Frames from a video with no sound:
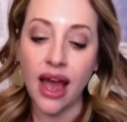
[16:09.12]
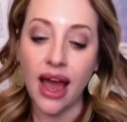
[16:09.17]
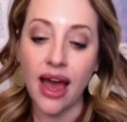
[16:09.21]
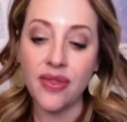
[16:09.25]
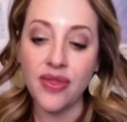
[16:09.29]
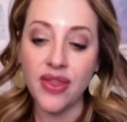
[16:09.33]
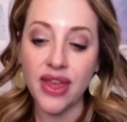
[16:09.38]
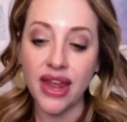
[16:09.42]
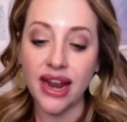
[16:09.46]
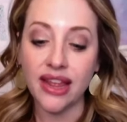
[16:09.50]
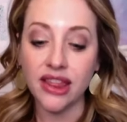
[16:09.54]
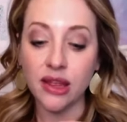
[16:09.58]

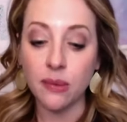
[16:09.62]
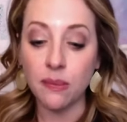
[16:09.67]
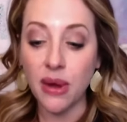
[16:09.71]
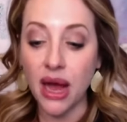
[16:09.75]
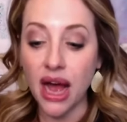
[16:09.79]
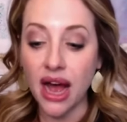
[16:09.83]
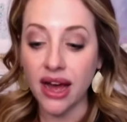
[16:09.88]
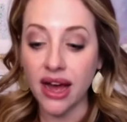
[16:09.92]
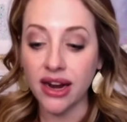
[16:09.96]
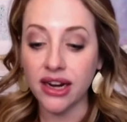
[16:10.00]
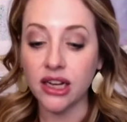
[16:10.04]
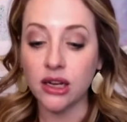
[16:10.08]
And then at the
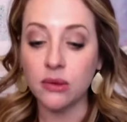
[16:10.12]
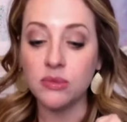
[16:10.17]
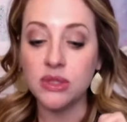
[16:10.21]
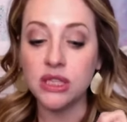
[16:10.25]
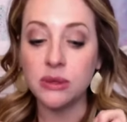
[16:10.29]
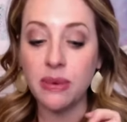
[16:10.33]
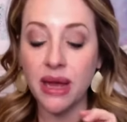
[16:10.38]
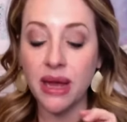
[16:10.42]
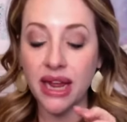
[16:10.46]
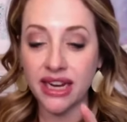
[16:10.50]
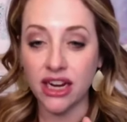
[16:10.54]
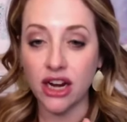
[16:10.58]
bottom,
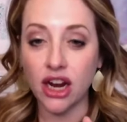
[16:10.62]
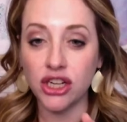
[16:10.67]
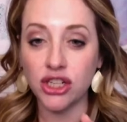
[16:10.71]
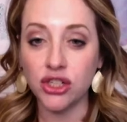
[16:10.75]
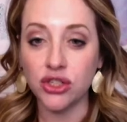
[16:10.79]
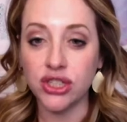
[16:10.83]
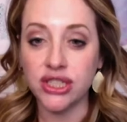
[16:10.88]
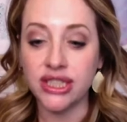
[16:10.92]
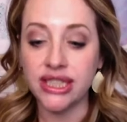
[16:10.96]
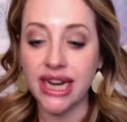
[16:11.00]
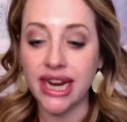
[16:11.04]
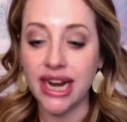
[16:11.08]
depending on
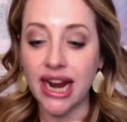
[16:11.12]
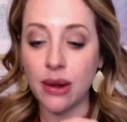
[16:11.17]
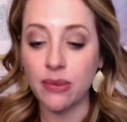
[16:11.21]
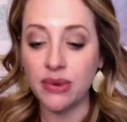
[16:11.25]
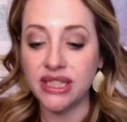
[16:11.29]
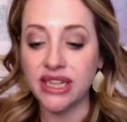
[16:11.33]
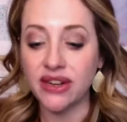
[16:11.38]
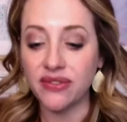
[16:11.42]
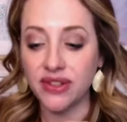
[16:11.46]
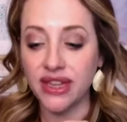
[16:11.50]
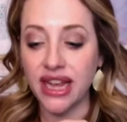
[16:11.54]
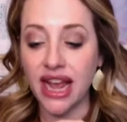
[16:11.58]
your state, I
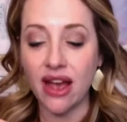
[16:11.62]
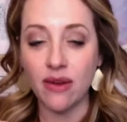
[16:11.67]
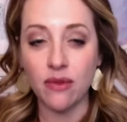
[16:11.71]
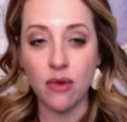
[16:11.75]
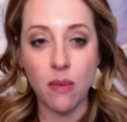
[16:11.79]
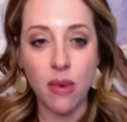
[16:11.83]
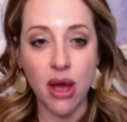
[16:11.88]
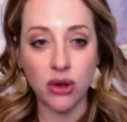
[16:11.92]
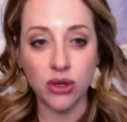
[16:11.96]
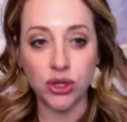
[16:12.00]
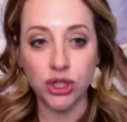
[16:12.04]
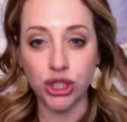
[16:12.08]
would definitely have
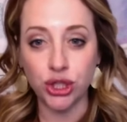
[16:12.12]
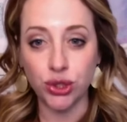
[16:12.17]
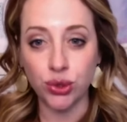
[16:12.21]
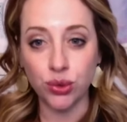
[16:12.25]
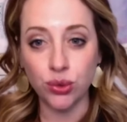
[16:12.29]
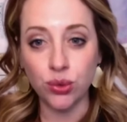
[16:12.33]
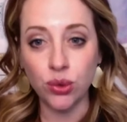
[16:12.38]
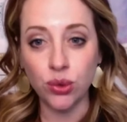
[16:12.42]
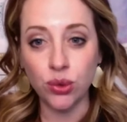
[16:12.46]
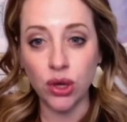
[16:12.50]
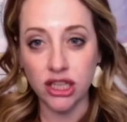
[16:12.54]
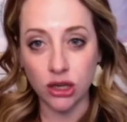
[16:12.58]
about
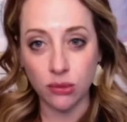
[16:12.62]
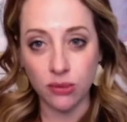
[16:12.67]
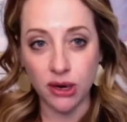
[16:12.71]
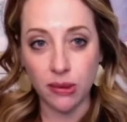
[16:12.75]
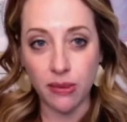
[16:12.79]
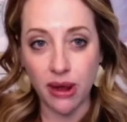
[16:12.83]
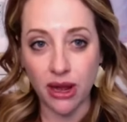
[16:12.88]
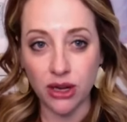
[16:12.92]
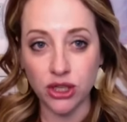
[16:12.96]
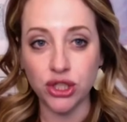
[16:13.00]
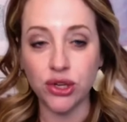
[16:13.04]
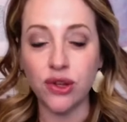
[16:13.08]
you, a little
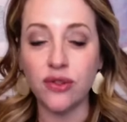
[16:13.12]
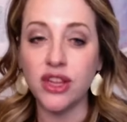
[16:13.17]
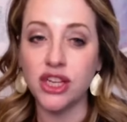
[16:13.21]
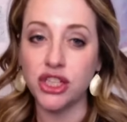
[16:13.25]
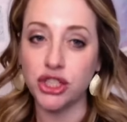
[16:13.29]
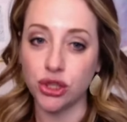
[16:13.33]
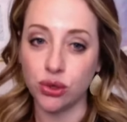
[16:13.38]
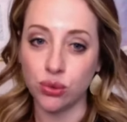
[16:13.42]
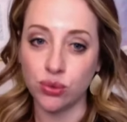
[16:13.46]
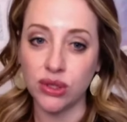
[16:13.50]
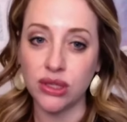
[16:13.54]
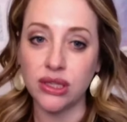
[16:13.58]
bit about you, and
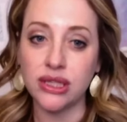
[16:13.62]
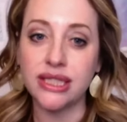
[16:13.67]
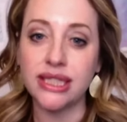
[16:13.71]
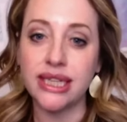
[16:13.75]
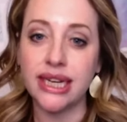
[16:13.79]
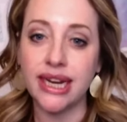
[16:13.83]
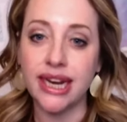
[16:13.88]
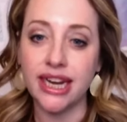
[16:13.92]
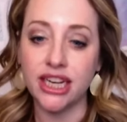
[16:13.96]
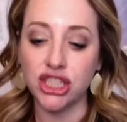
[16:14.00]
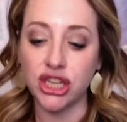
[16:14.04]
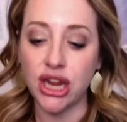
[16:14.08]
that you're a real
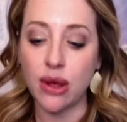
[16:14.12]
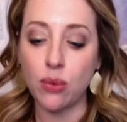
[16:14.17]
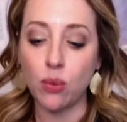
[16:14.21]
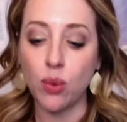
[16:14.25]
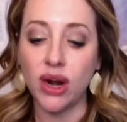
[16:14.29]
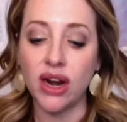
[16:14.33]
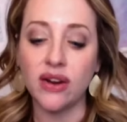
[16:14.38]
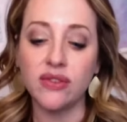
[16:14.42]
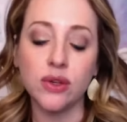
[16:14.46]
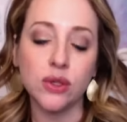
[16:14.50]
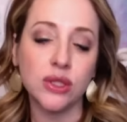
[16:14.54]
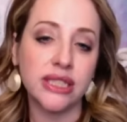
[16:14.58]
estate agent and
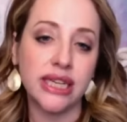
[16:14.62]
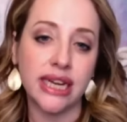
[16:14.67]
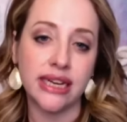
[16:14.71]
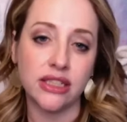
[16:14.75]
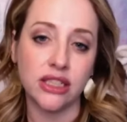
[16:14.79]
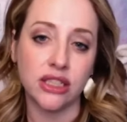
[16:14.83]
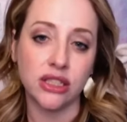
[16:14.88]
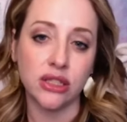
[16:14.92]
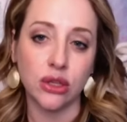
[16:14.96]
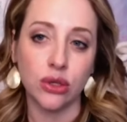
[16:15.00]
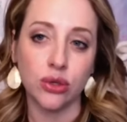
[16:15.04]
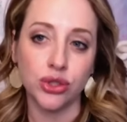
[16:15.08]
whatever
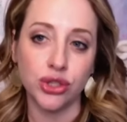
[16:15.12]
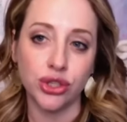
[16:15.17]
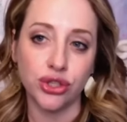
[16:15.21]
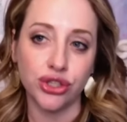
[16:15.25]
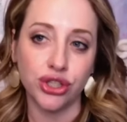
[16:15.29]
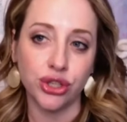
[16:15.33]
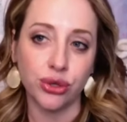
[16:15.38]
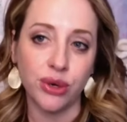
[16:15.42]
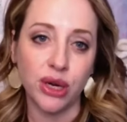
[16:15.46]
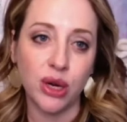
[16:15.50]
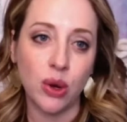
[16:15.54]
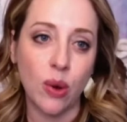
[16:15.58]
state
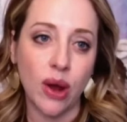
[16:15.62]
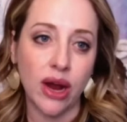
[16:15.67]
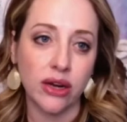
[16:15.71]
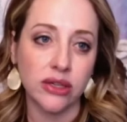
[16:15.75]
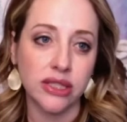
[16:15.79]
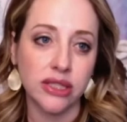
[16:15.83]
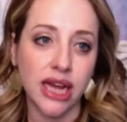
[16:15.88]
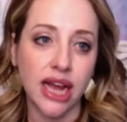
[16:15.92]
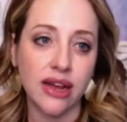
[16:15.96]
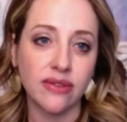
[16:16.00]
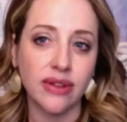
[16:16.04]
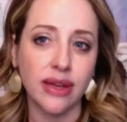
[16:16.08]
disclosures you're
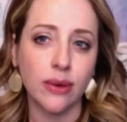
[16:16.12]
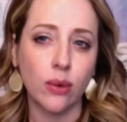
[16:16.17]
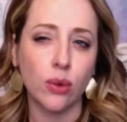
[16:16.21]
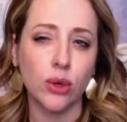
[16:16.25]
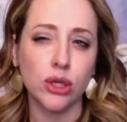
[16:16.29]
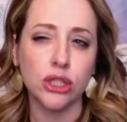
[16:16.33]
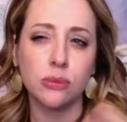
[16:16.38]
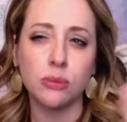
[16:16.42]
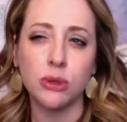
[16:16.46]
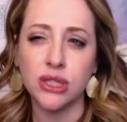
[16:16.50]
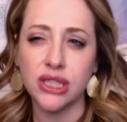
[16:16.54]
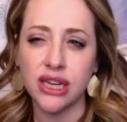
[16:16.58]
required to have. Like
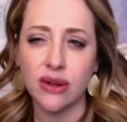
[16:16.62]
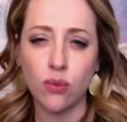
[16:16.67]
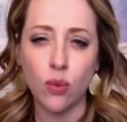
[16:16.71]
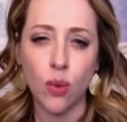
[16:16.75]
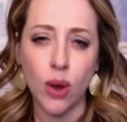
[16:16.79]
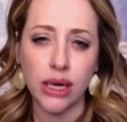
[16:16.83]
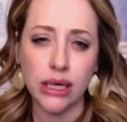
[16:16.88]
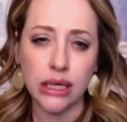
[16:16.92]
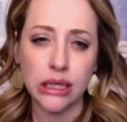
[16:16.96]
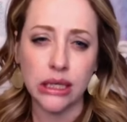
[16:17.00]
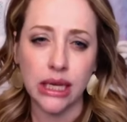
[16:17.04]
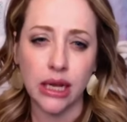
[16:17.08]
we're supposed to have
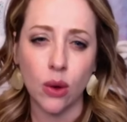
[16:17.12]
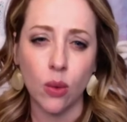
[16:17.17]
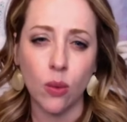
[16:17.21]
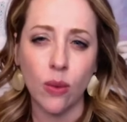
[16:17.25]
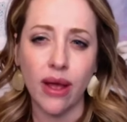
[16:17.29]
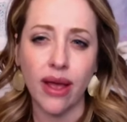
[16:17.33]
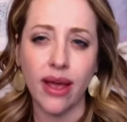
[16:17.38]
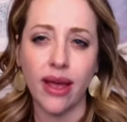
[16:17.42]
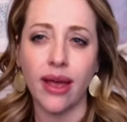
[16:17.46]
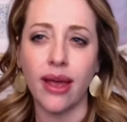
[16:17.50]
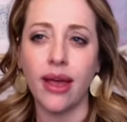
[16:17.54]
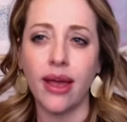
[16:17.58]
one click
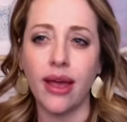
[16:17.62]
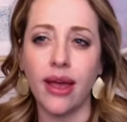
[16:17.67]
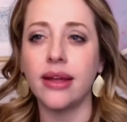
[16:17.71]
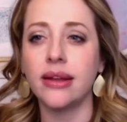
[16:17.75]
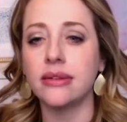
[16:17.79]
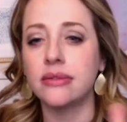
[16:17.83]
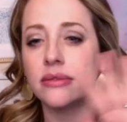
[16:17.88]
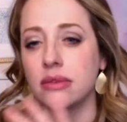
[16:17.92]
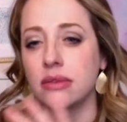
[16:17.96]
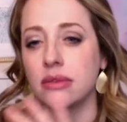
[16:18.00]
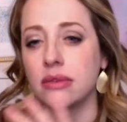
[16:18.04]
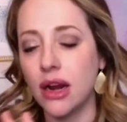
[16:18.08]
away
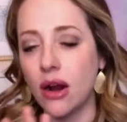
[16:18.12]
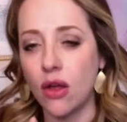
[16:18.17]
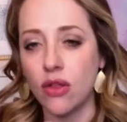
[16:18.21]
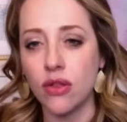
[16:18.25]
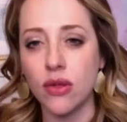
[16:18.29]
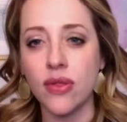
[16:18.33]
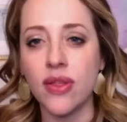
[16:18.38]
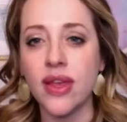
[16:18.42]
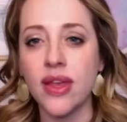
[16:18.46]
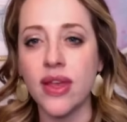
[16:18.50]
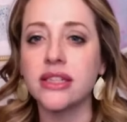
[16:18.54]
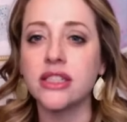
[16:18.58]
and, and all
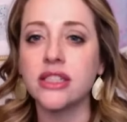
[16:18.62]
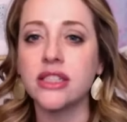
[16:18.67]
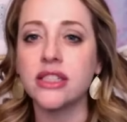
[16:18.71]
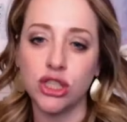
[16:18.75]
those things.